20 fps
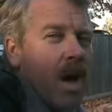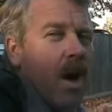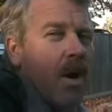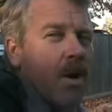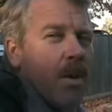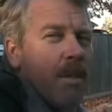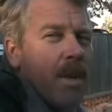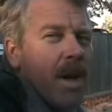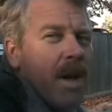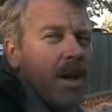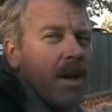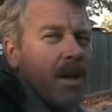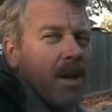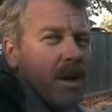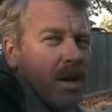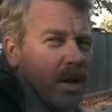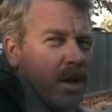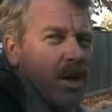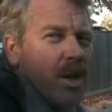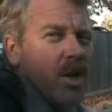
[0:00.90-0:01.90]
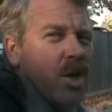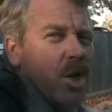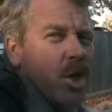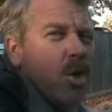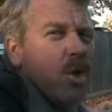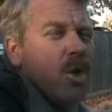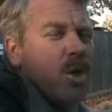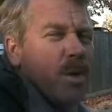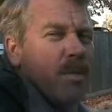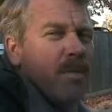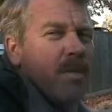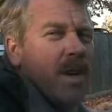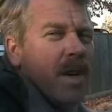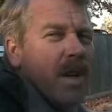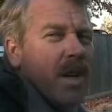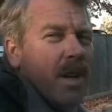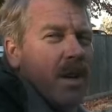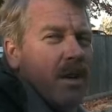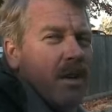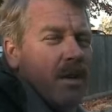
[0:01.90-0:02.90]
How to make a good YouTube
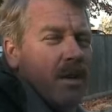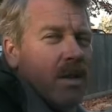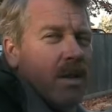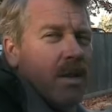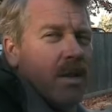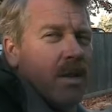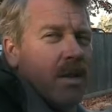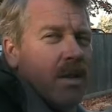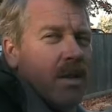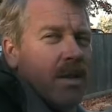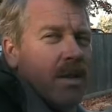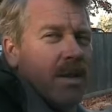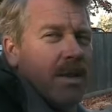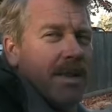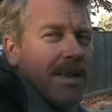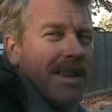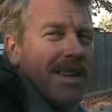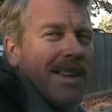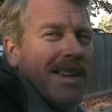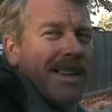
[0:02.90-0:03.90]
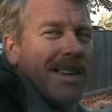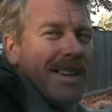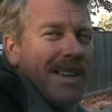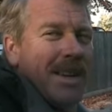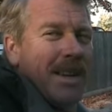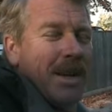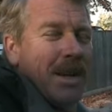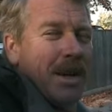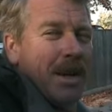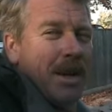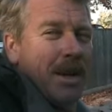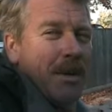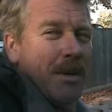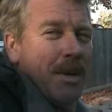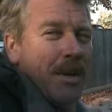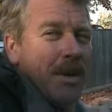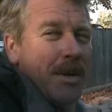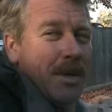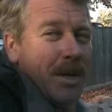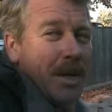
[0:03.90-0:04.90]
video.
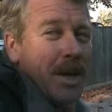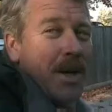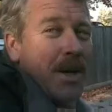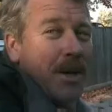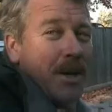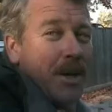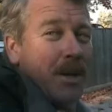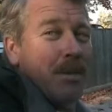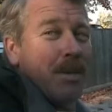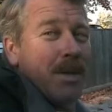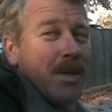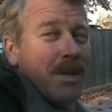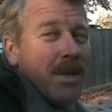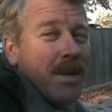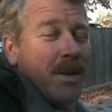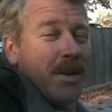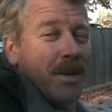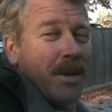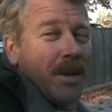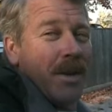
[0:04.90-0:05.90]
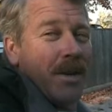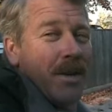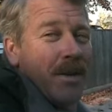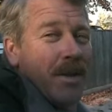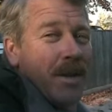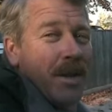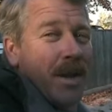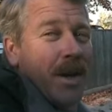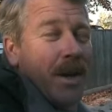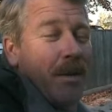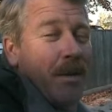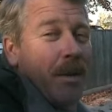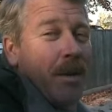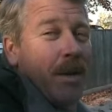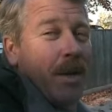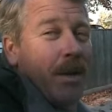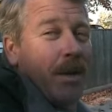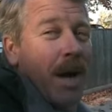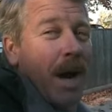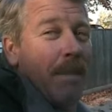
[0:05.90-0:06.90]
Well, there's a lot of good ones out there, and there's a lot of
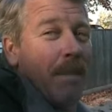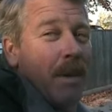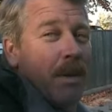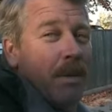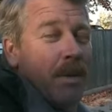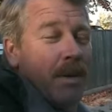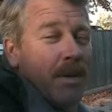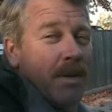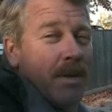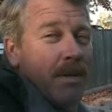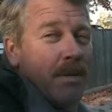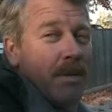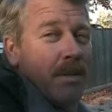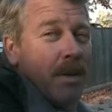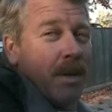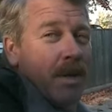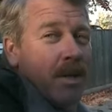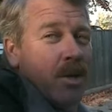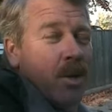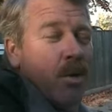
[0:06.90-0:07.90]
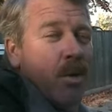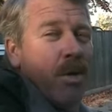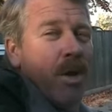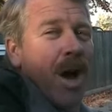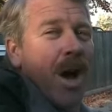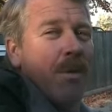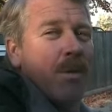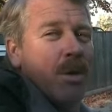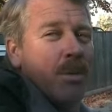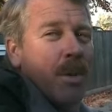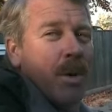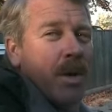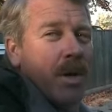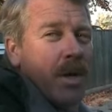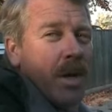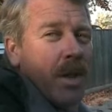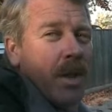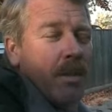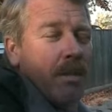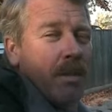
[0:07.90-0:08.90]
really crappy ones because no thought was put
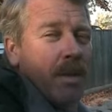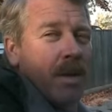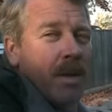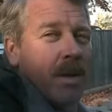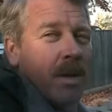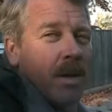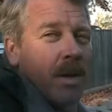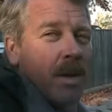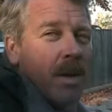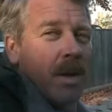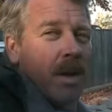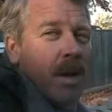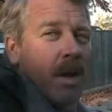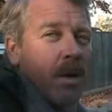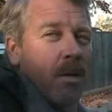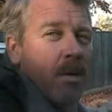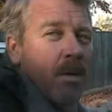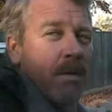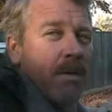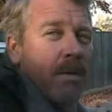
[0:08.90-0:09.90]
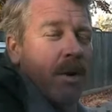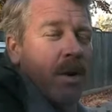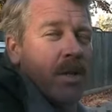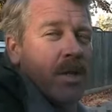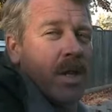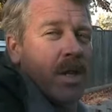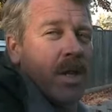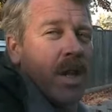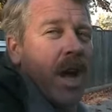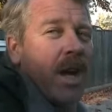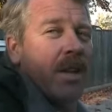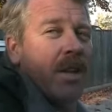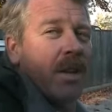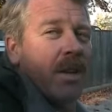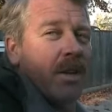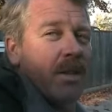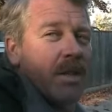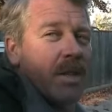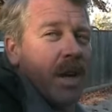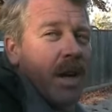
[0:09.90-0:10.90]
into them. Well, first the
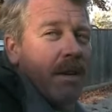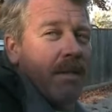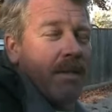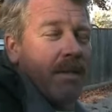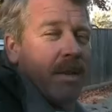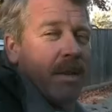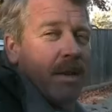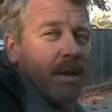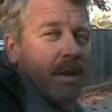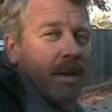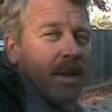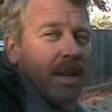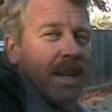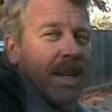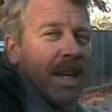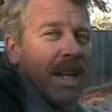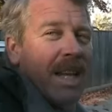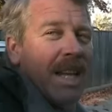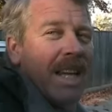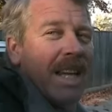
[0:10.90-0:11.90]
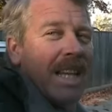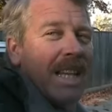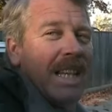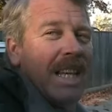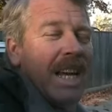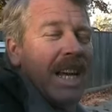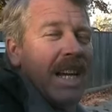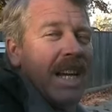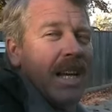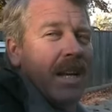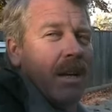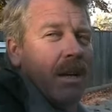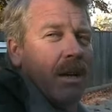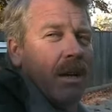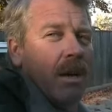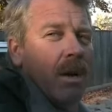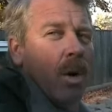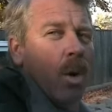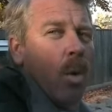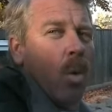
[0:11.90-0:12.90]
technical stuff, like lighting,
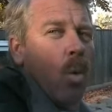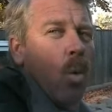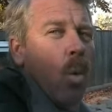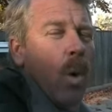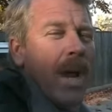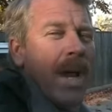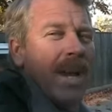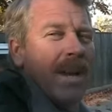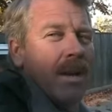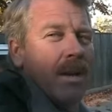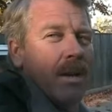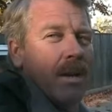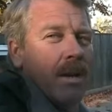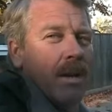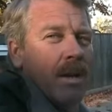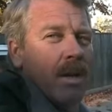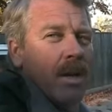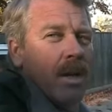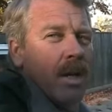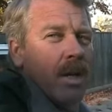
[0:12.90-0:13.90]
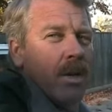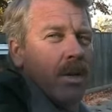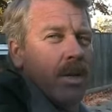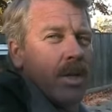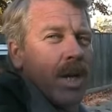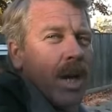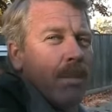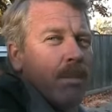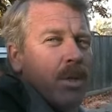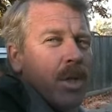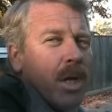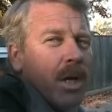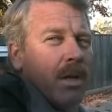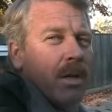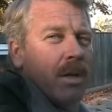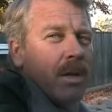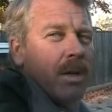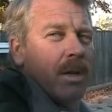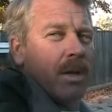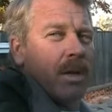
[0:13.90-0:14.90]
wind, your
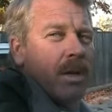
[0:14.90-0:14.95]
subject.